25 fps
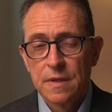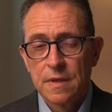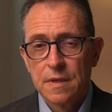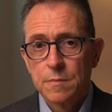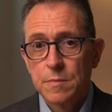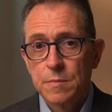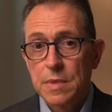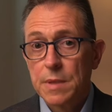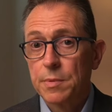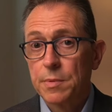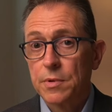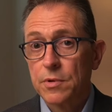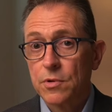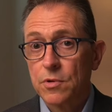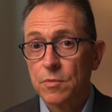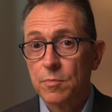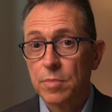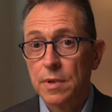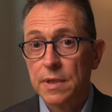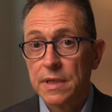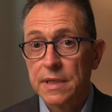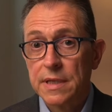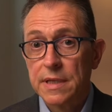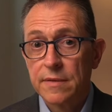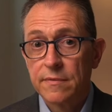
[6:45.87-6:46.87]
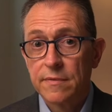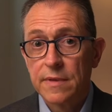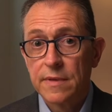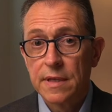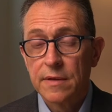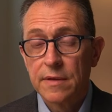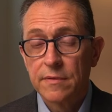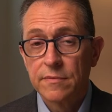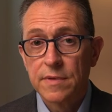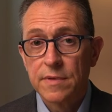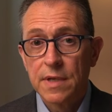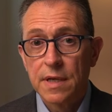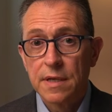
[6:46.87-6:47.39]
People who believe
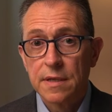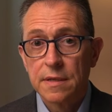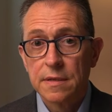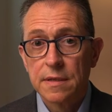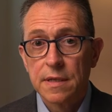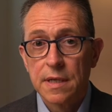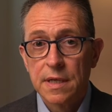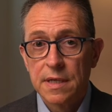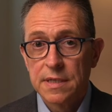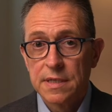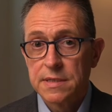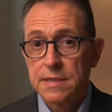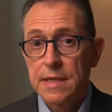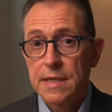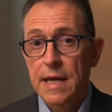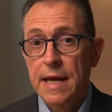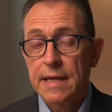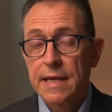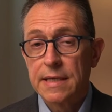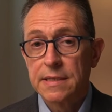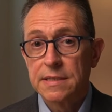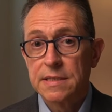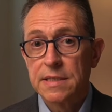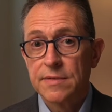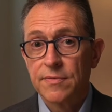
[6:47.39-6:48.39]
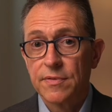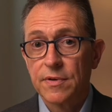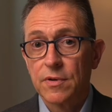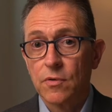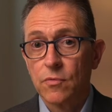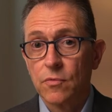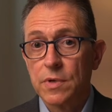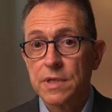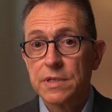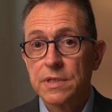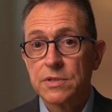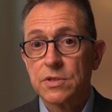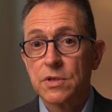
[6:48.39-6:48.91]
they've done scientific
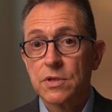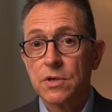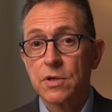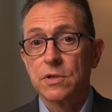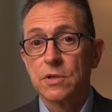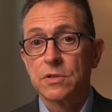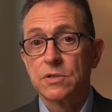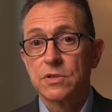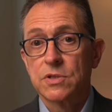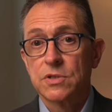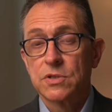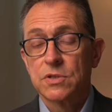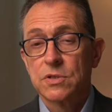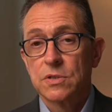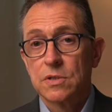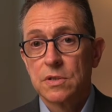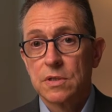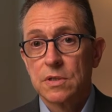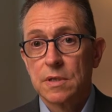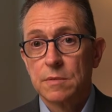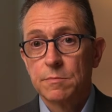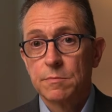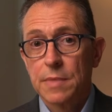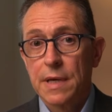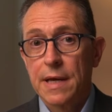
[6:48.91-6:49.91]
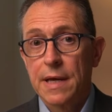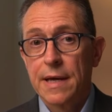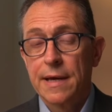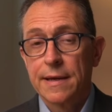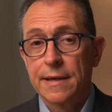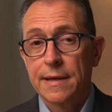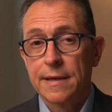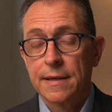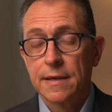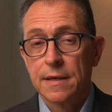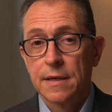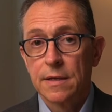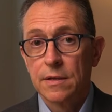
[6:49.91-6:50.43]
research
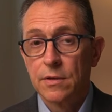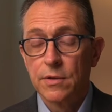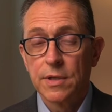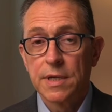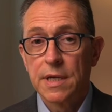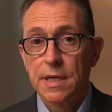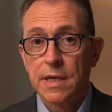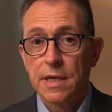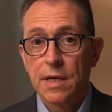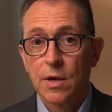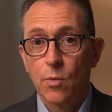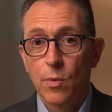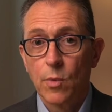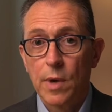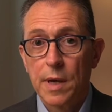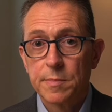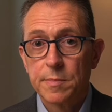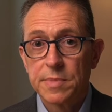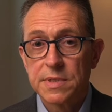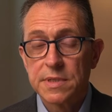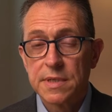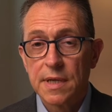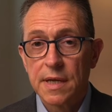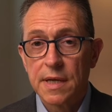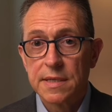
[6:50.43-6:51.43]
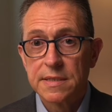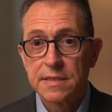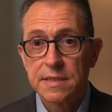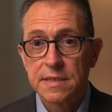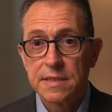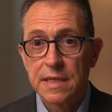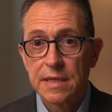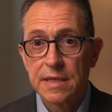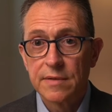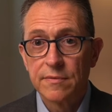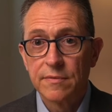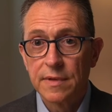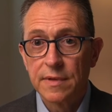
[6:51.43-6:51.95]
by looking at websites
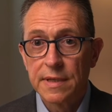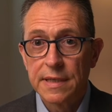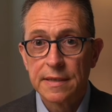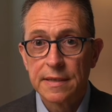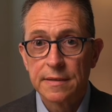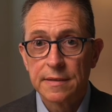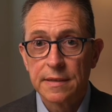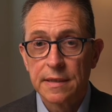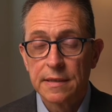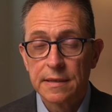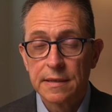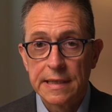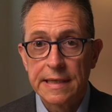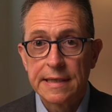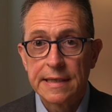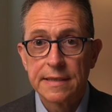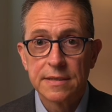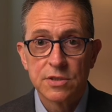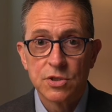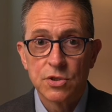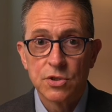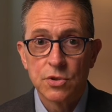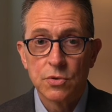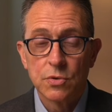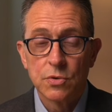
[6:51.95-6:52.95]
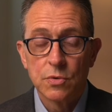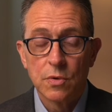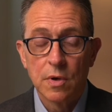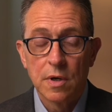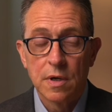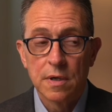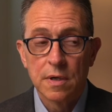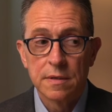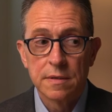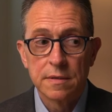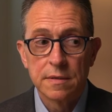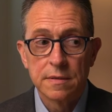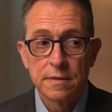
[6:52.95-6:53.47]
they've linked to
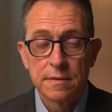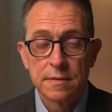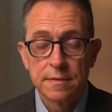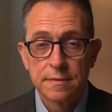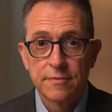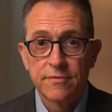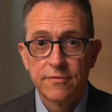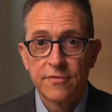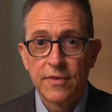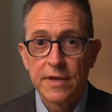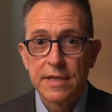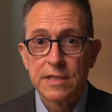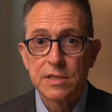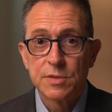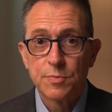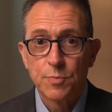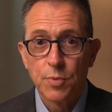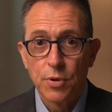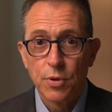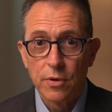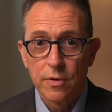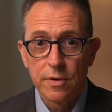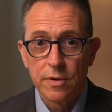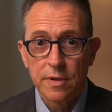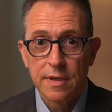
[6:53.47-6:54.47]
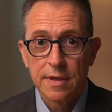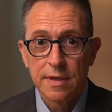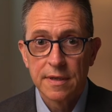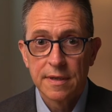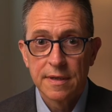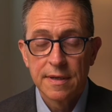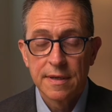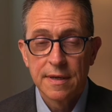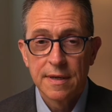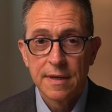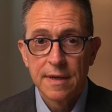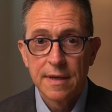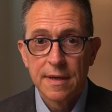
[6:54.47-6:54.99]
on Facebook.
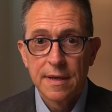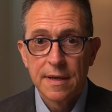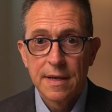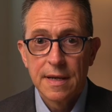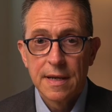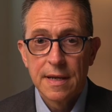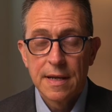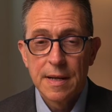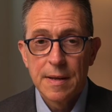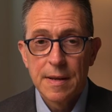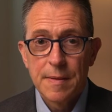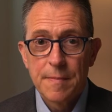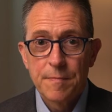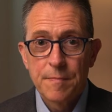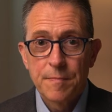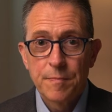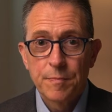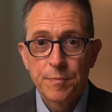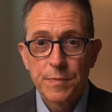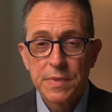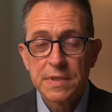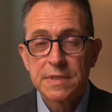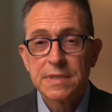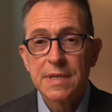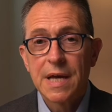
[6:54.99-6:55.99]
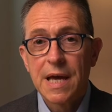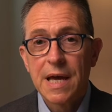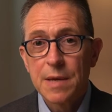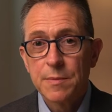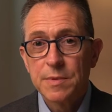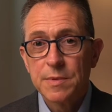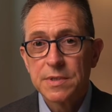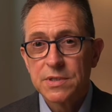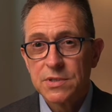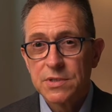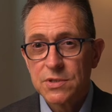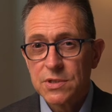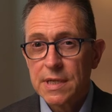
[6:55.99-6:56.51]
But time
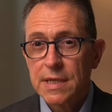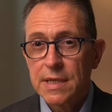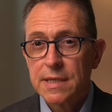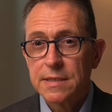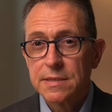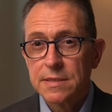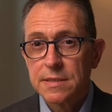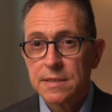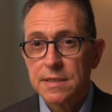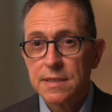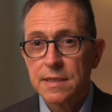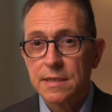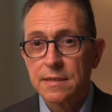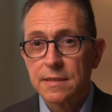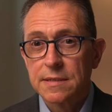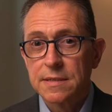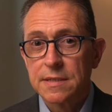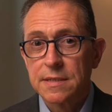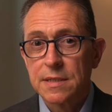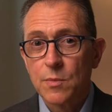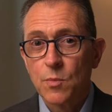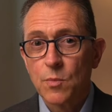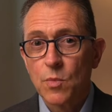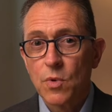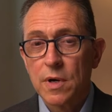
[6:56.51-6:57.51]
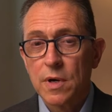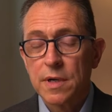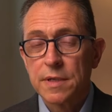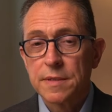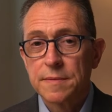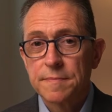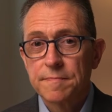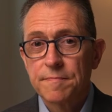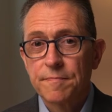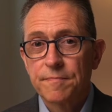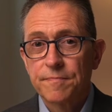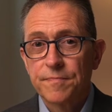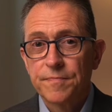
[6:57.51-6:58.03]
has changed things somewhat.
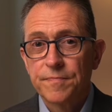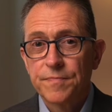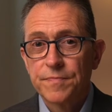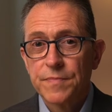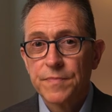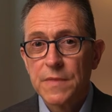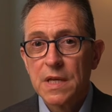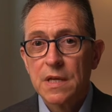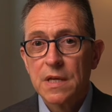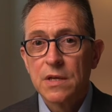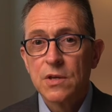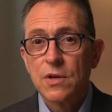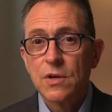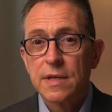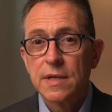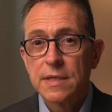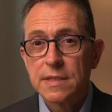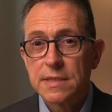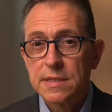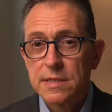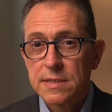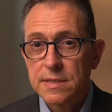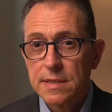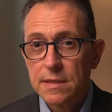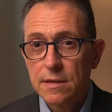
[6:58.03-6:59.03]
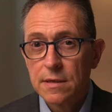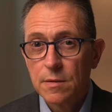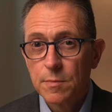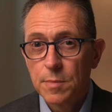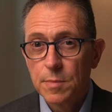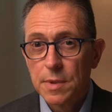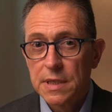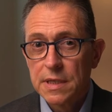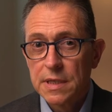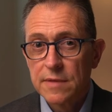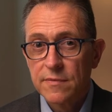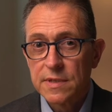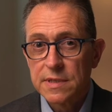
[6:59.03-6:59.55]
You can still
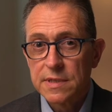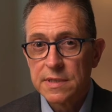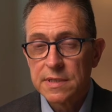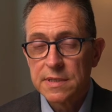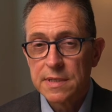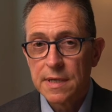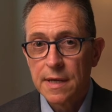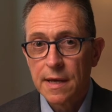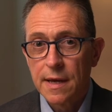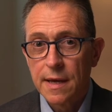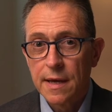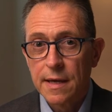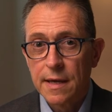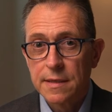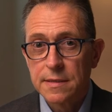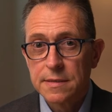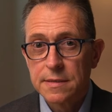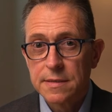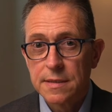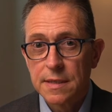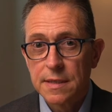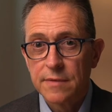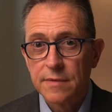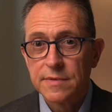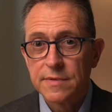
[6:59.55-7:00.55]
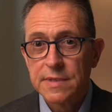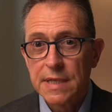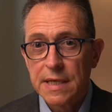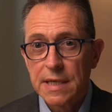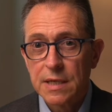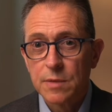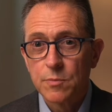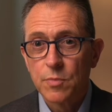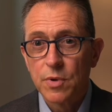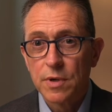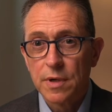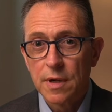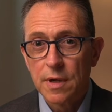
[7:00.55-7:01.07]
believe in science and have taken
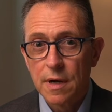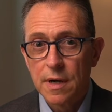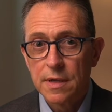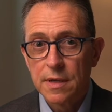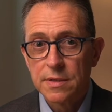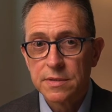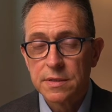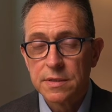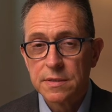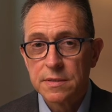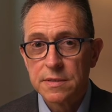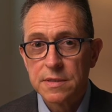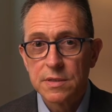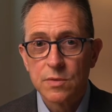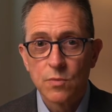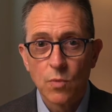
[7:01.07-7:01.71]
precautions and